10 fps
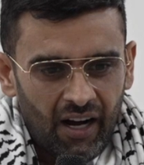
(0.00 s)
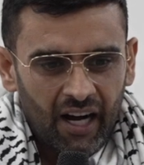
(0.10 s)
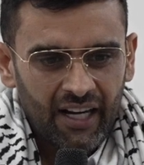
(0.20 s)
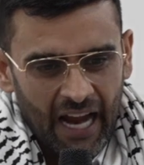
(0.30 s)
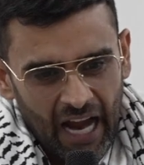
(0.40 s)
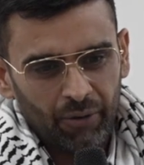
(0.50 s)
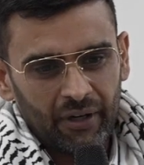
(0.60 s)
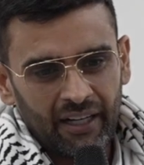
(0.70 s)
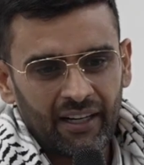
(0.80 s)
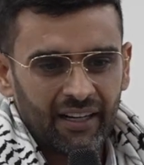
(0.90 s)
are
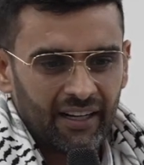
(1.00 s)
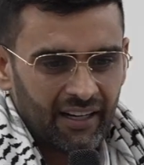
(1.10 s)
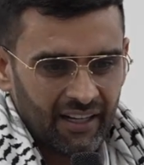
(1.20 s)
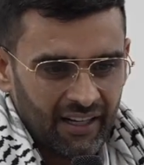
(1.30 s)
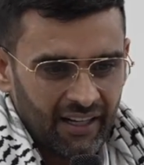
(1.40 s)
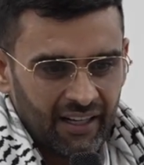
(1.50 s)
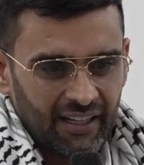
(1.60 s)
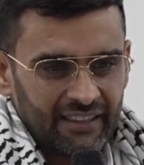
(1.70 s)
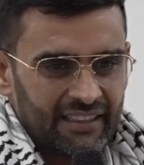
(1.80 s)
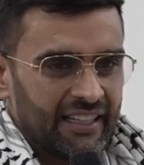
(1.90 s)
carrying
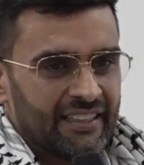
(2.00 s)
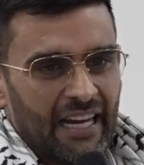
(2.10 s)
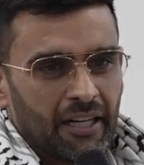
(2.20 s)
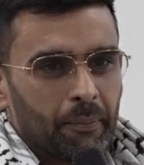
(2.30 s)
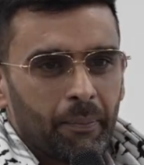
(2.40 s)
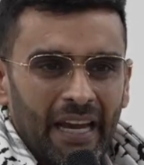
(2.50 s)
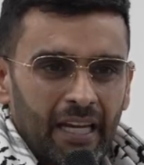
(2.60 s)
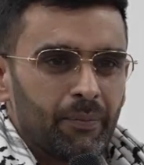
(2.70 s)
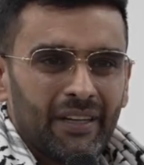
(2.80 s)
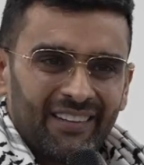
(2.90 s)
their dead
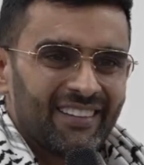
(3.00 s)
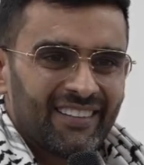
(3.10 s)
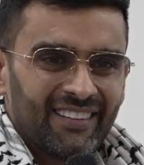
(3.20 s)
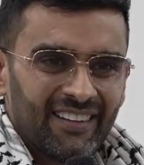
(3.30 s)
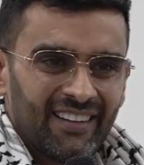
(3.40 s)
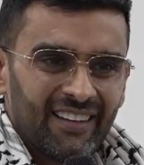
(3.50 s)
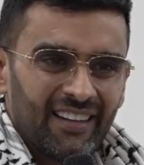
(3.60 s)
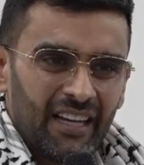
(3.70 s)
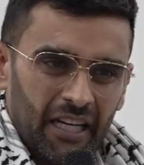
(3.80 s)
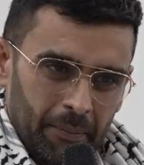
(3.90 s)
babies
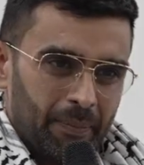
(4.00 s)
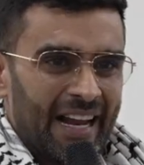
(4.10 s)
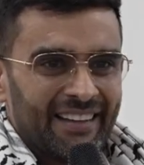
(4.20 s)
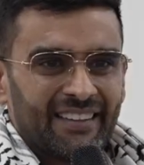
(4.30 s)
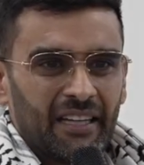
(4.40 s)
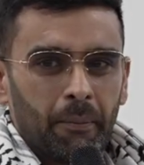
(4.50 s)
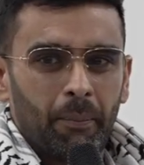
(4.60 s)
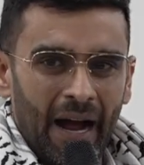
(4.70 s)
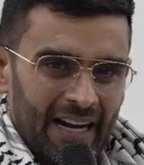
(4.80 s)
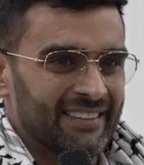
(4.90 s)
in plastic
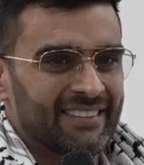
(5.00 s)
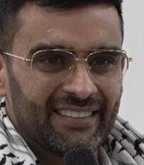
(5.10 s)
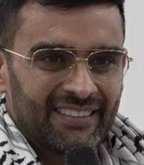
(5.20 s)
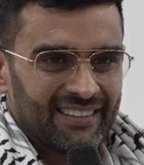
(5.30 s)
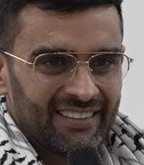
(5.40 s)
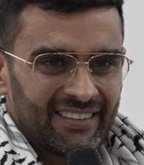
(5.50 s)
bags.